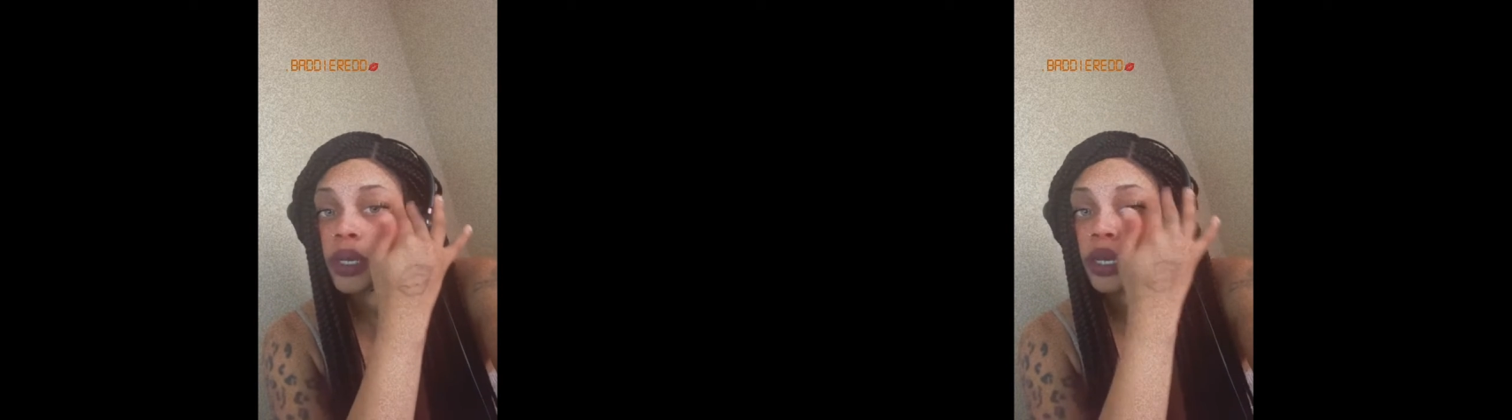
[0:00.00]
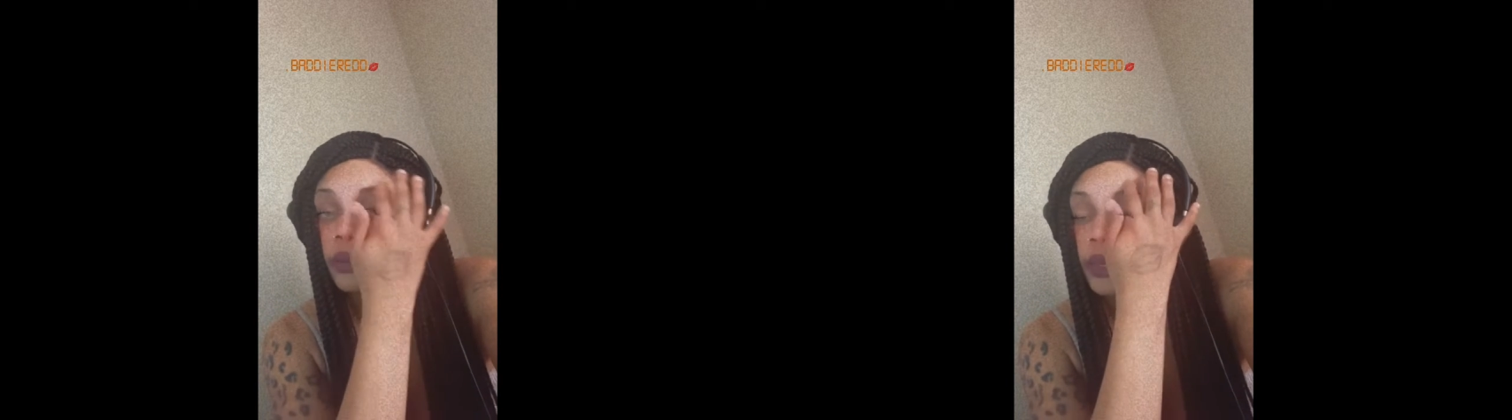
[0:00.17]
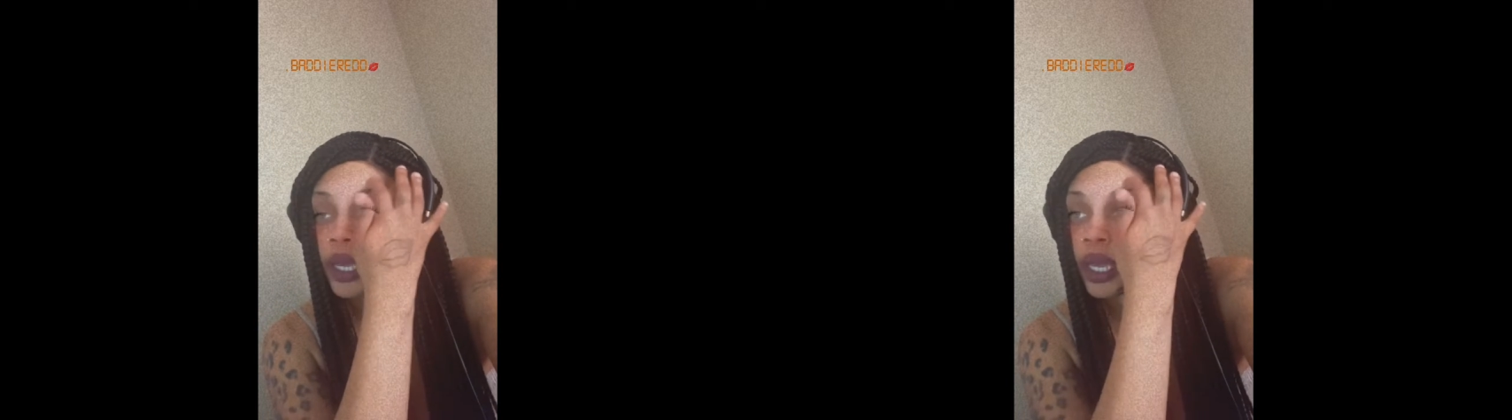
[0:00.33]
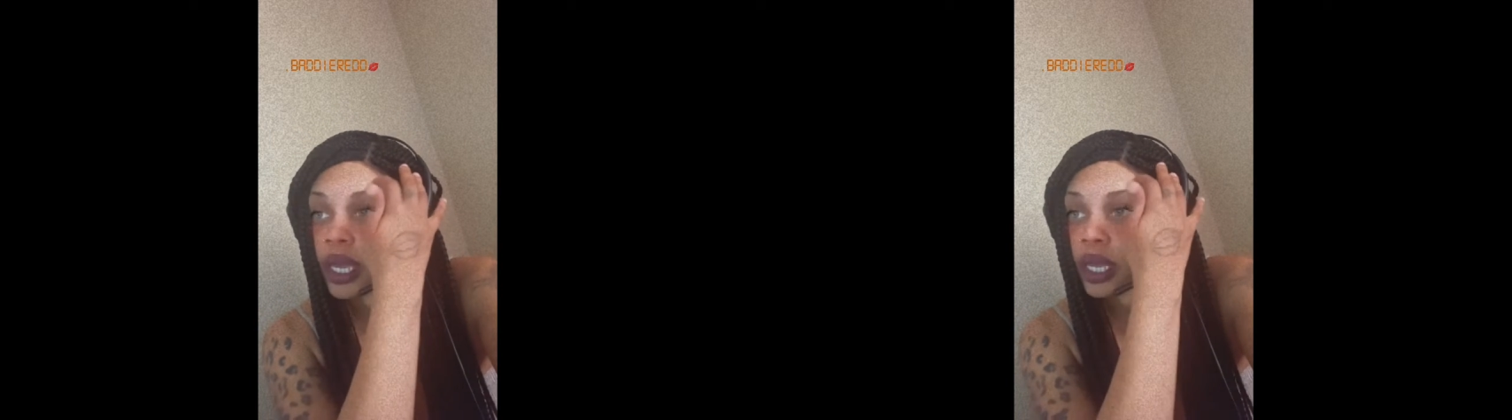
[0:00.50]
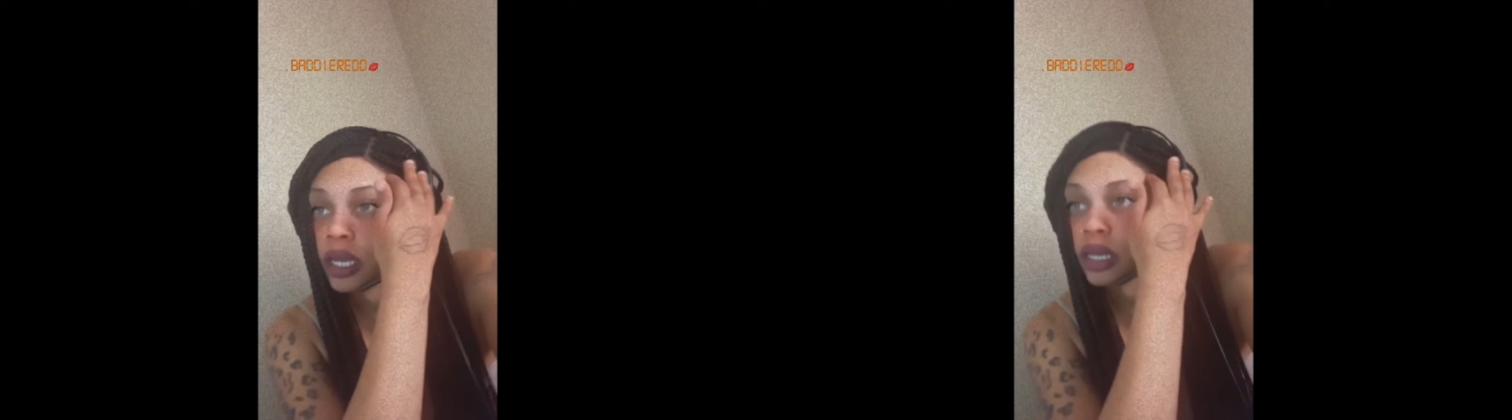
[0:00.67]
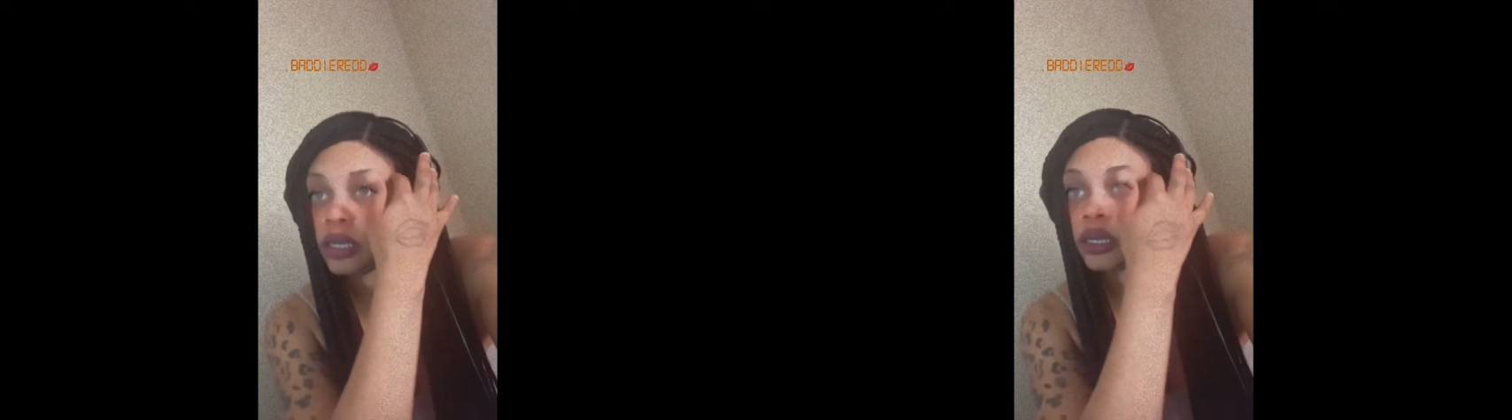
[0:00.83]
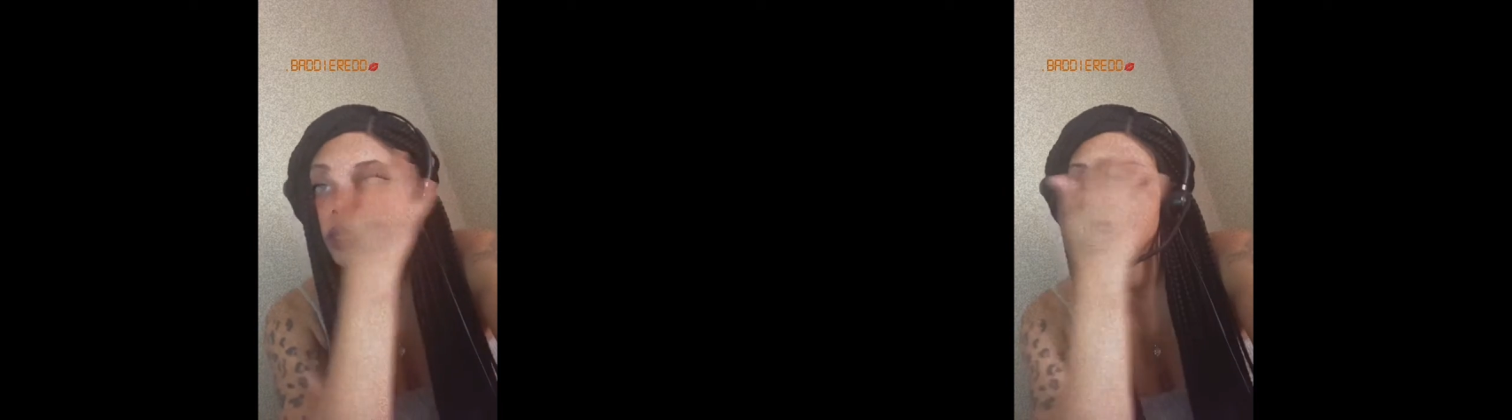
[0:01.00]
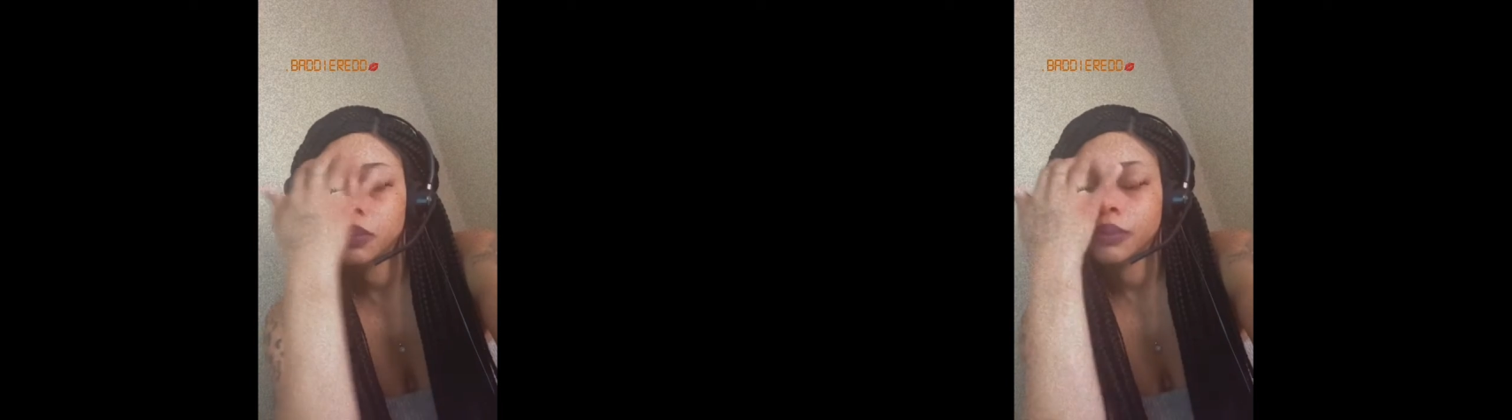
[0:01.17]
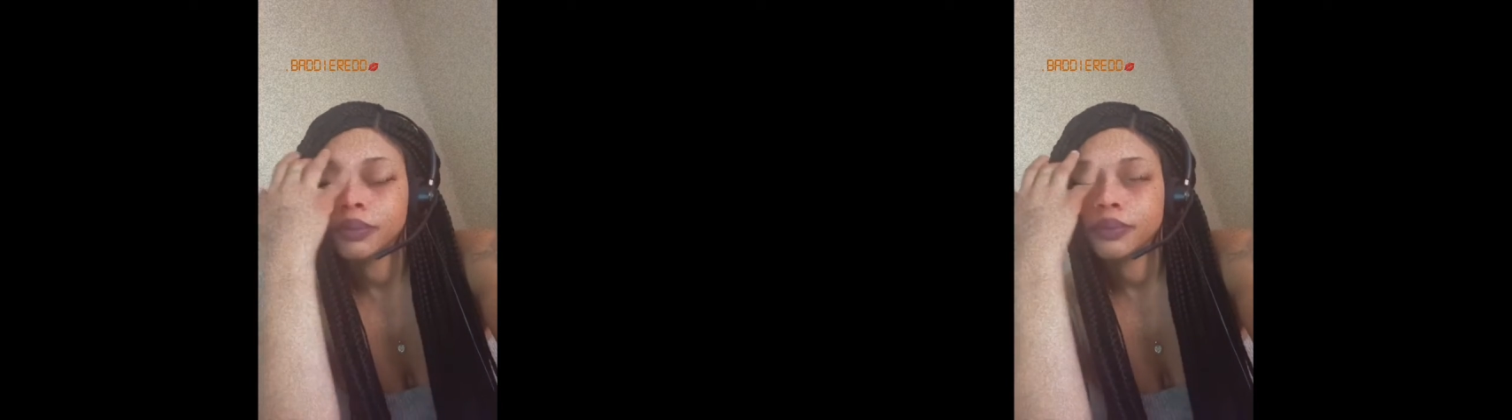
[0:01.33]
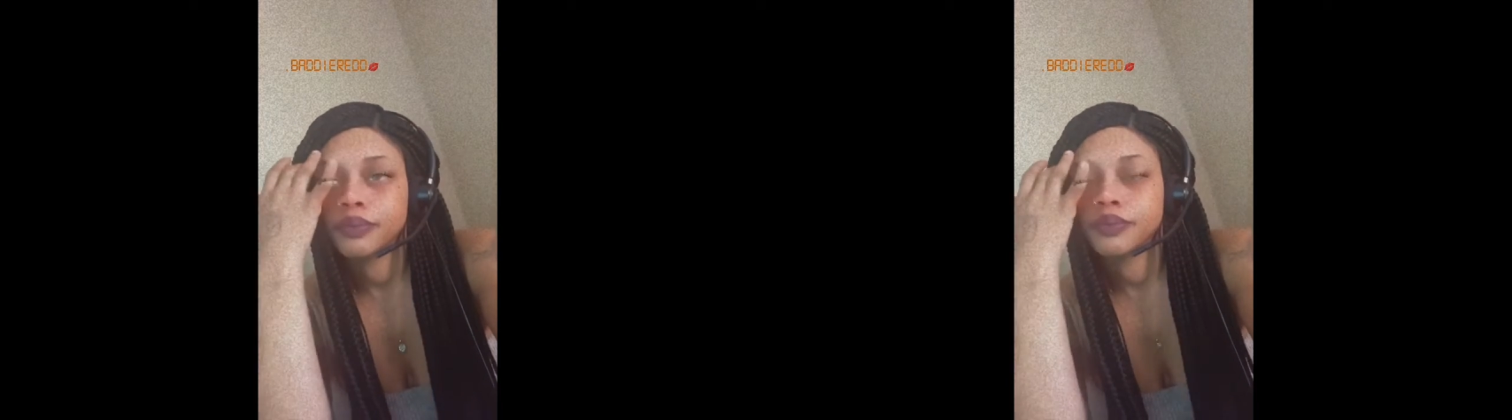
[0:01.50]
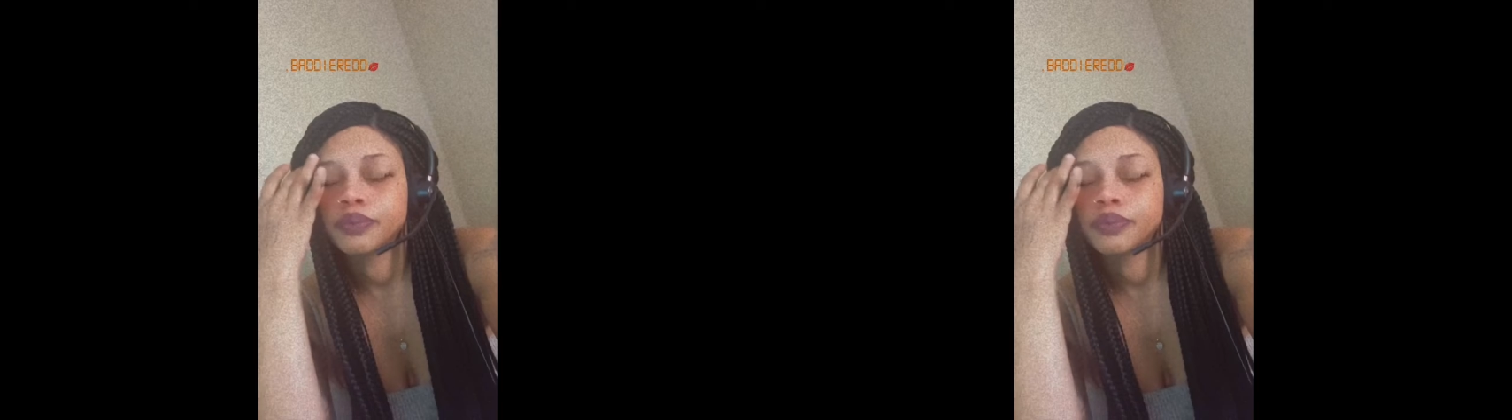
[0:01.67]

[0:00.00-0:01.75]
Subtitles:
update. And